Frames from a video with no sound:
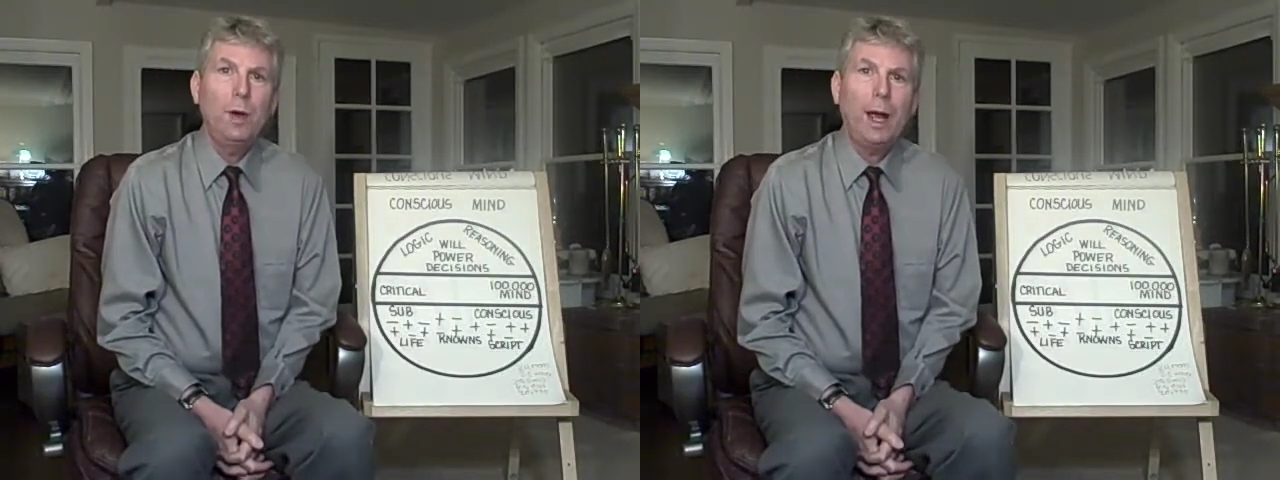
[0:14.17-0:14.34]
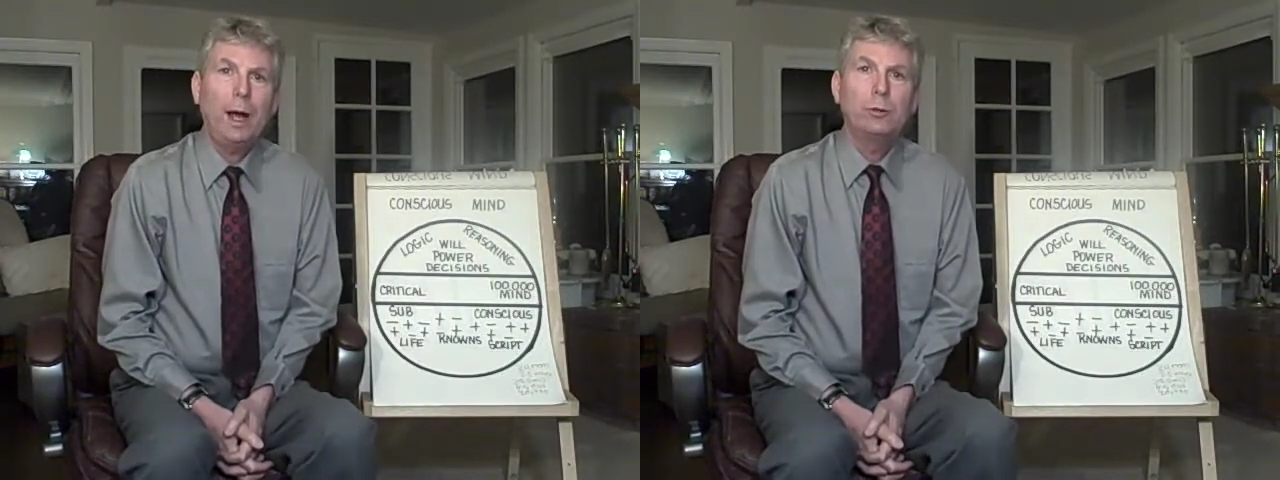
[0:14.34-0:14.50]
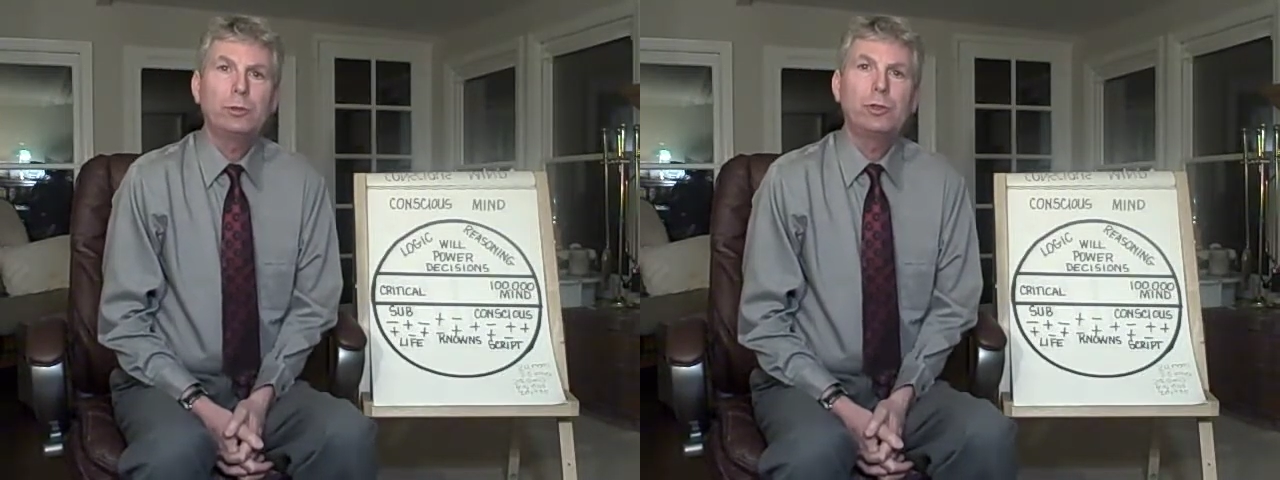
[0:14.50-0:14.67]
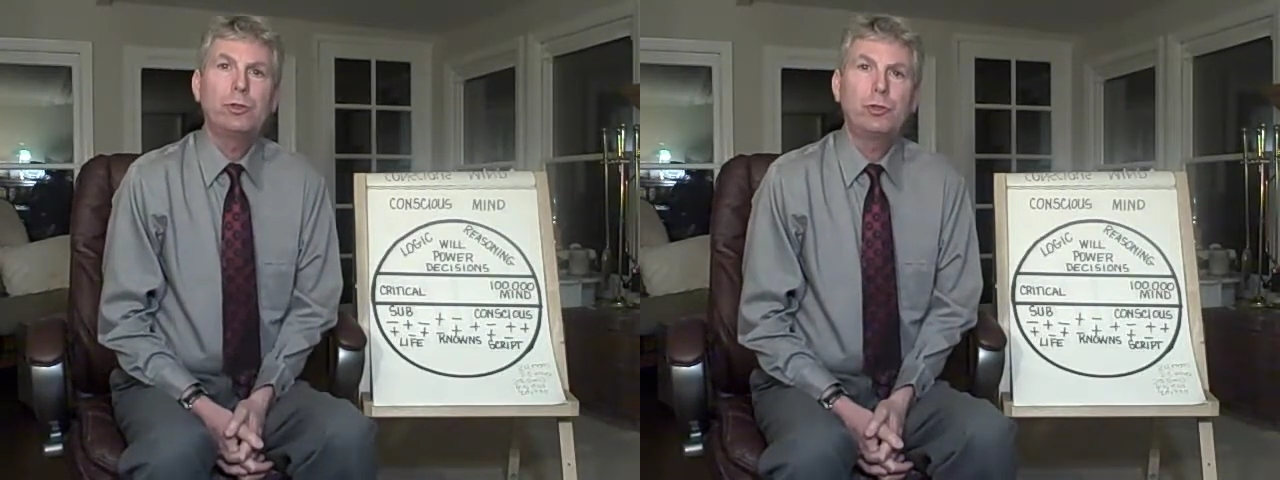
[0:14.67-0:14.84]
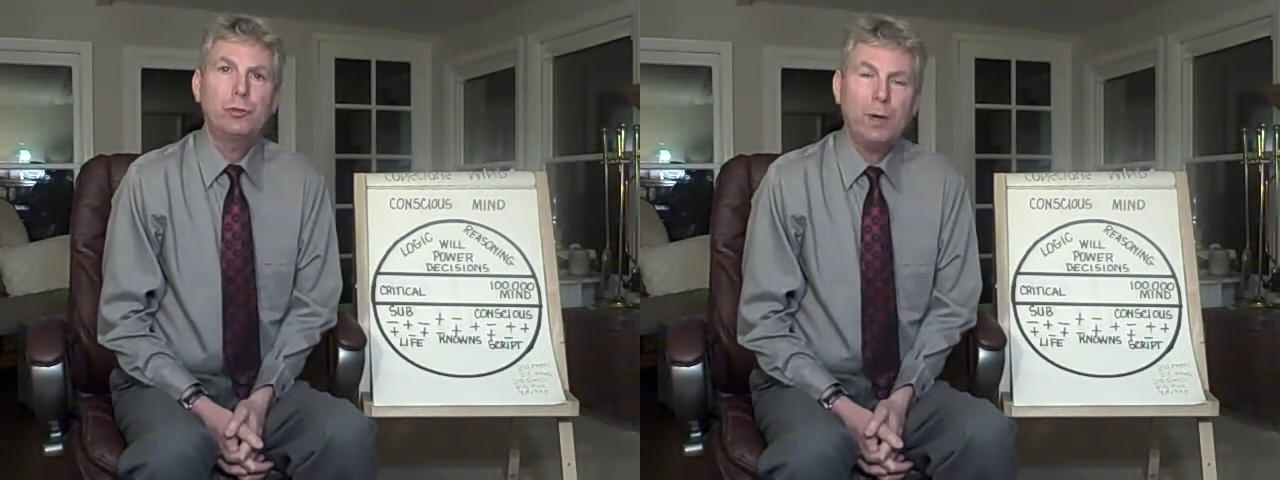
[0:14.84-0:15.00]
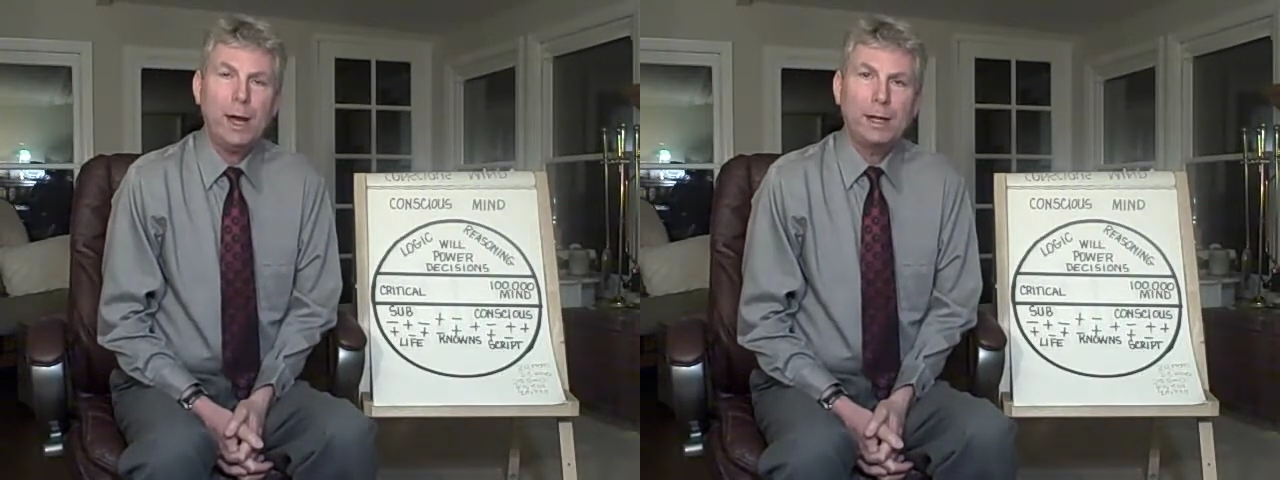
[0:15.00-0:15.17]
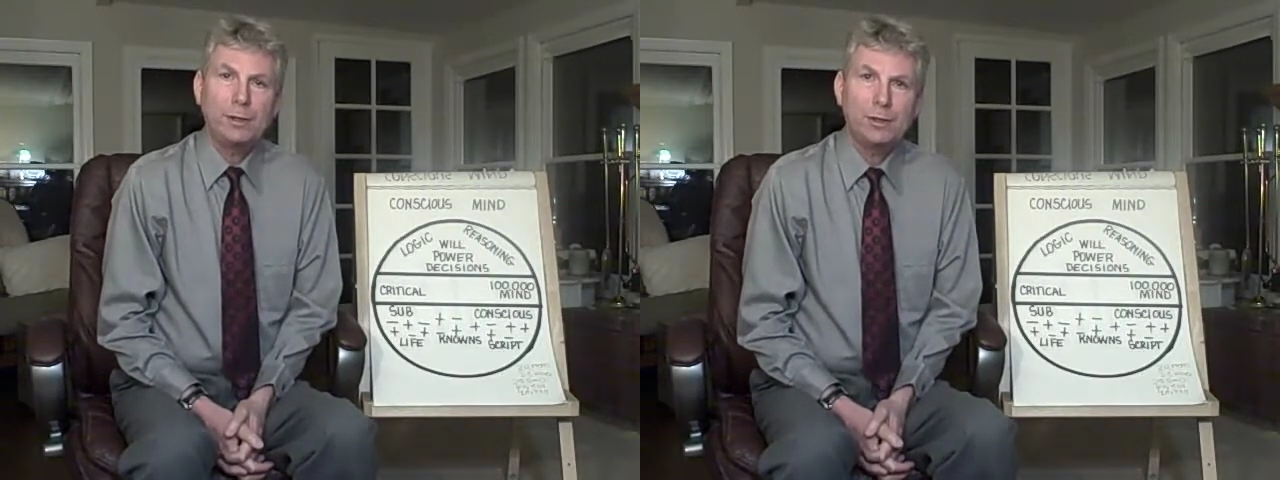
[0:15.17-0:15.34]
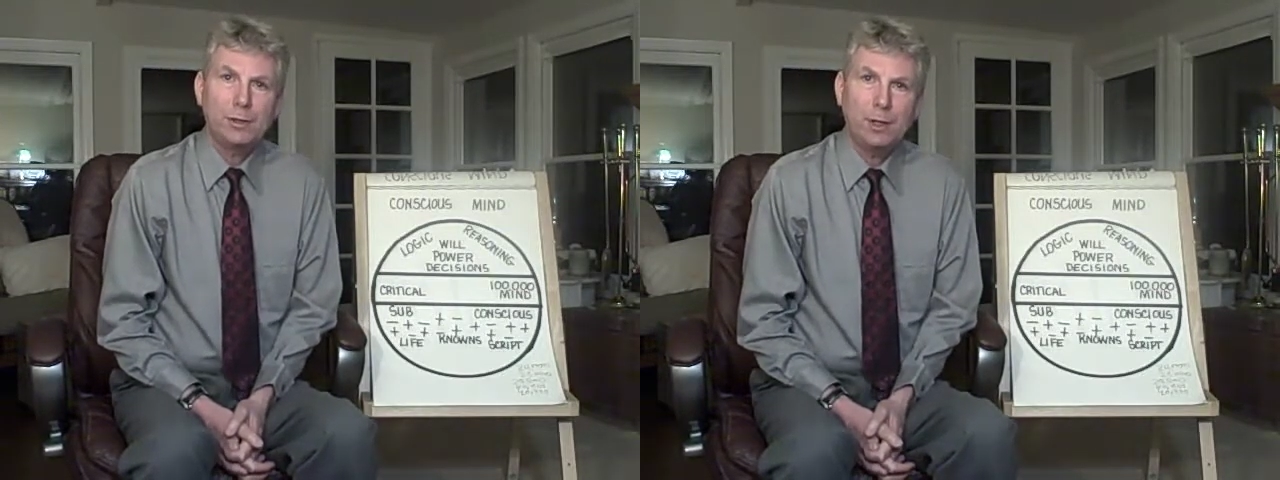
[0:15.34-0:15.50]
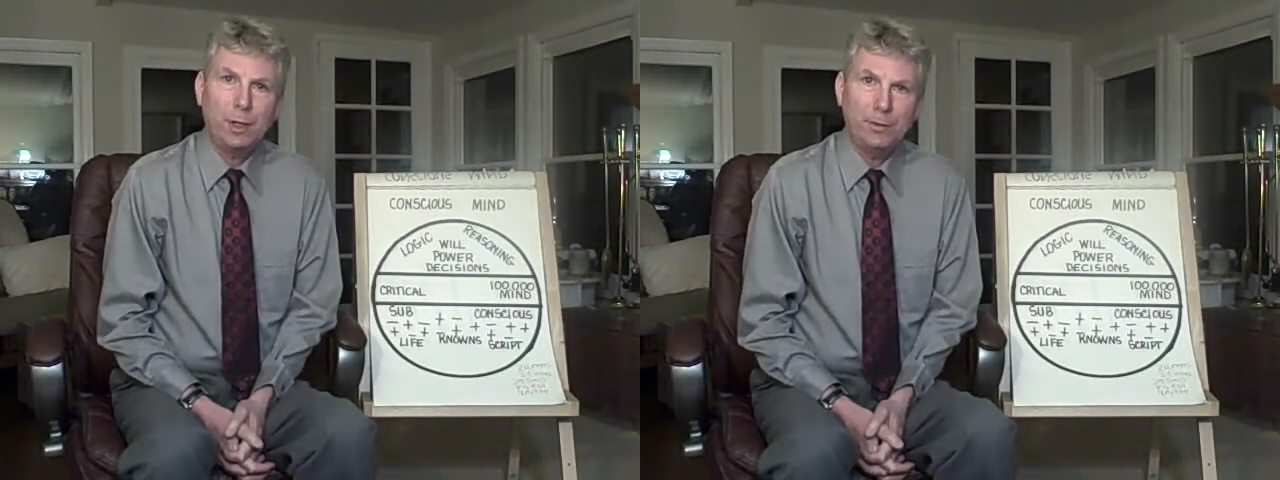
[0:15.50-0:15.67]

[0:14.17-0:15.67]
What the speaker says: how stress